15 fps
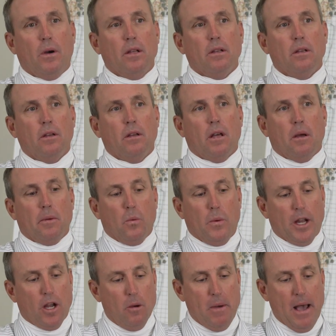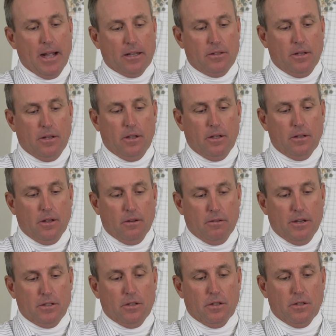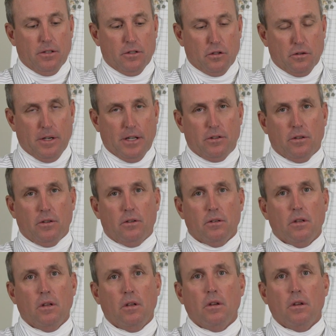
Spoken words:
I mean, we go back to the original and the traditional